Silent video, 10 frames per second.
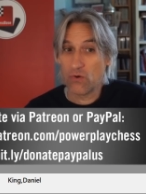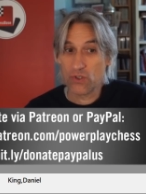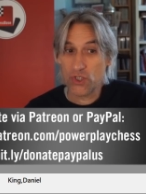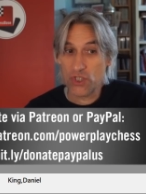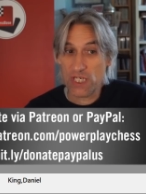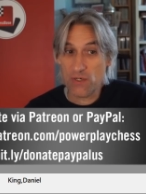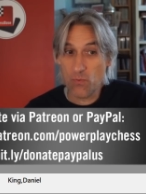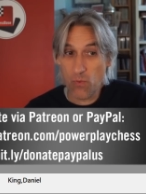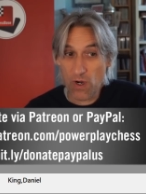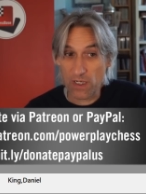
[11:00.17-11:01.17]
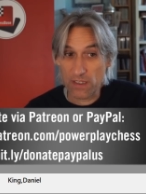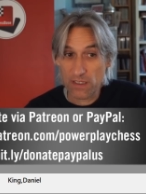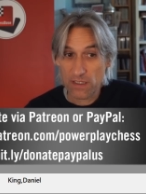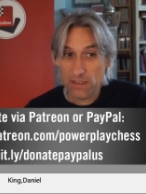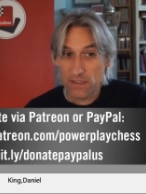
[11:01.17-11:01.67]
or
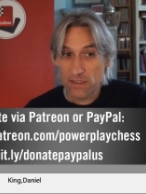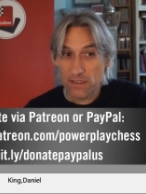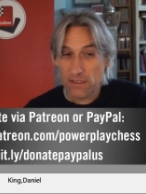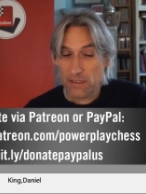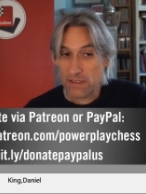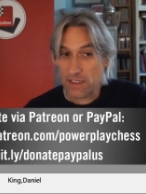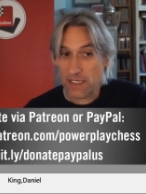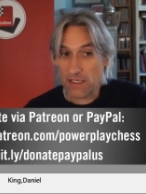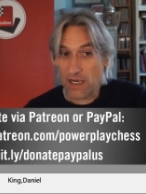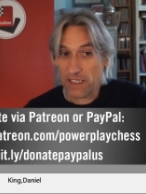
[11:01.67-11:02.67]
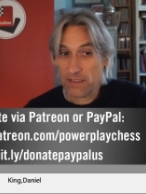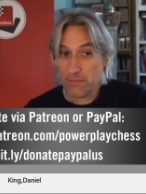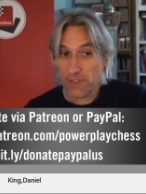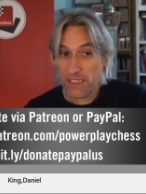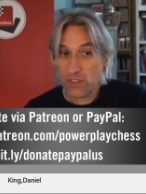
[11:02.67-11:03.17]
g1, then I
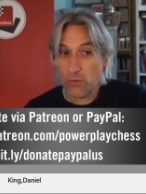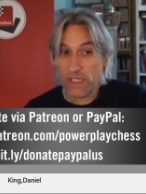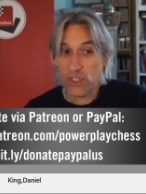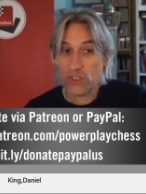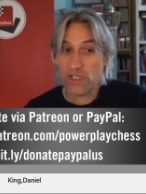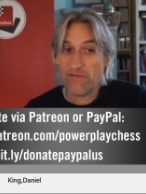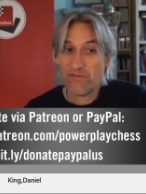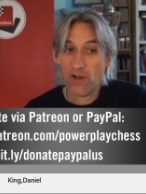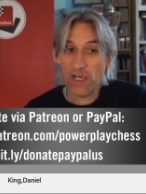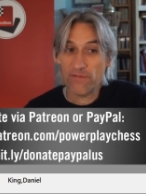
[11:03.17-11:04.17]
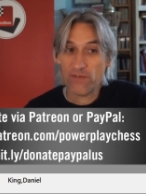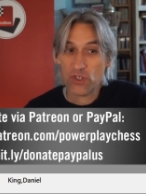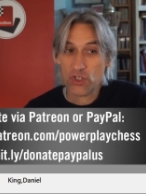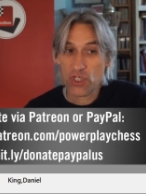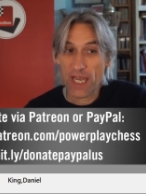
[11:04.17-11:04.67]
can play queen g5
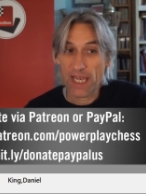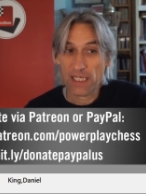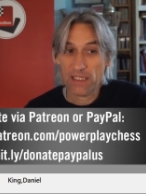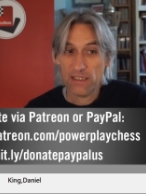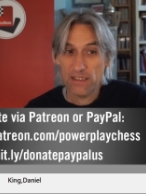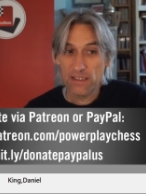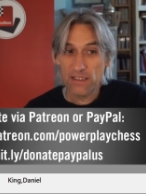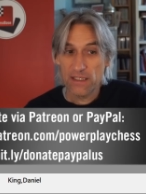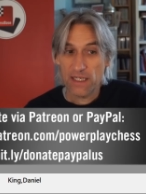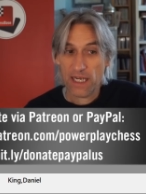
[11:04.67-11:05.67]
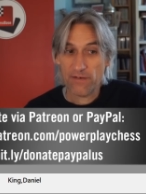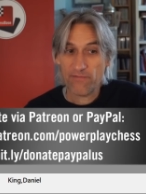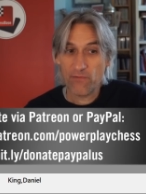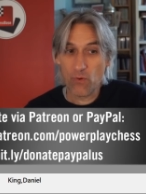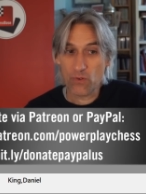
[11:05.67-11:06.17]
check and
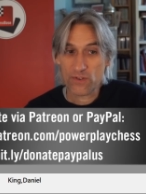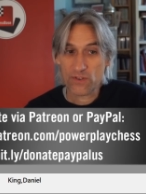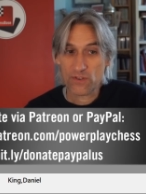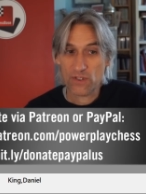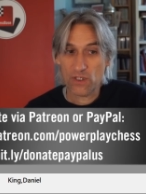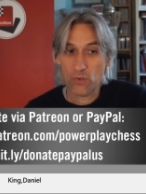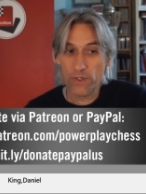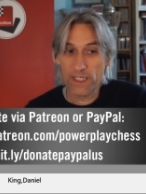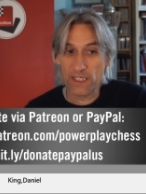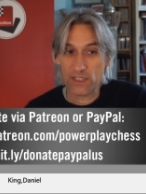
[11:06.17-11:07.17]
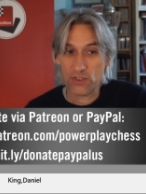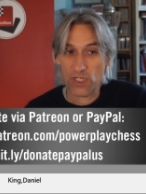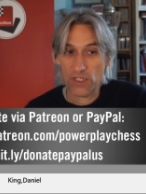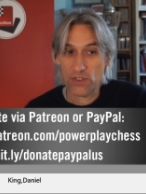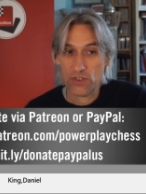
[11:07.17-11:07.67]
force a queen
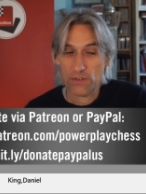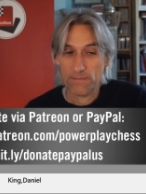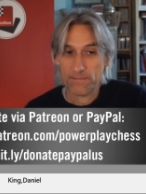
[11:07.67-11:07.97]
exchange.